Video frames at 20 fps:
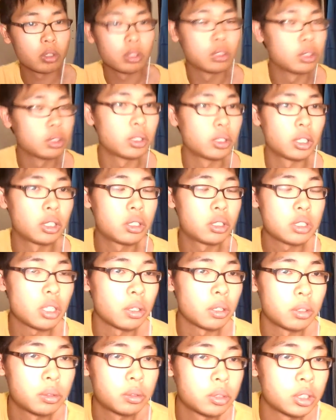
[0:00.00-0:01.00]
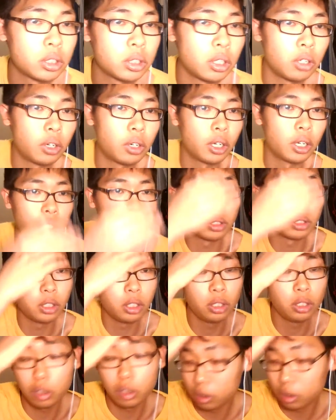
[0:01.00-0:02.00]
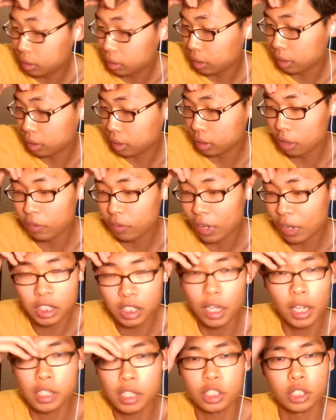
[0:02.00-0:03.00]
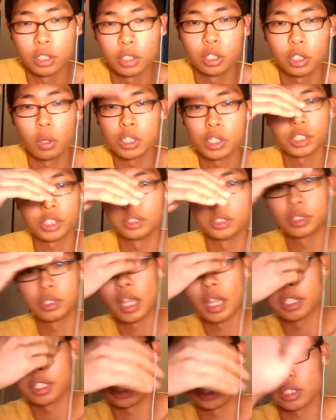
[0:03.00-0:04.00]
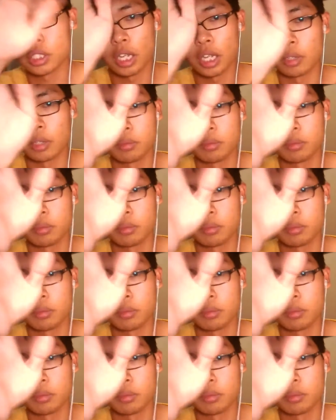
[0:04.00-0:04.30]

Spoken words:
I mean, there's like, all right, if I didn't answer your question, then just like